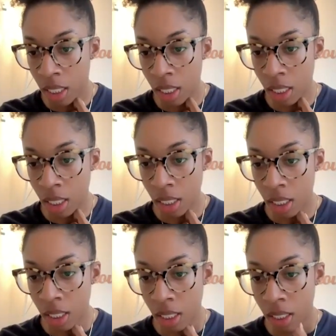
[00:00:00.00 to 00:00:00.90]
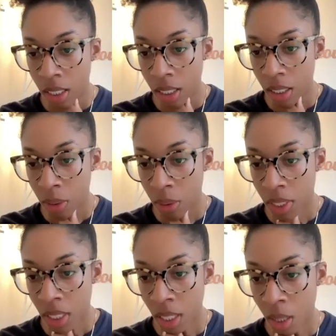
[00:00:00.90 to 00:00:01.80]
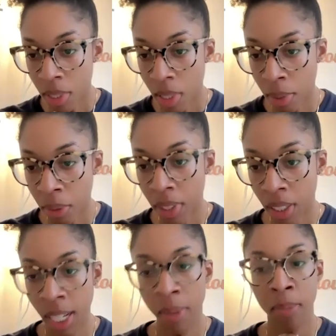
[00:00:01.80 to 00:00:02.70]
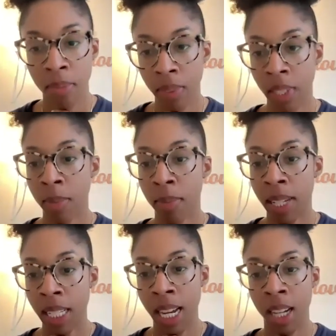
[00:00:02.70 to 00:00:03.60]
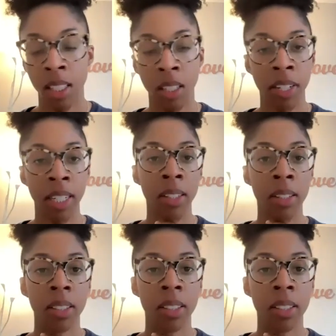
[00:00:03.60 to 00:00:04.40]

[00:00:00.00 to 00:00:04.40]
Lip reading: We just have to be smart with that. Yep, exactly, Craig.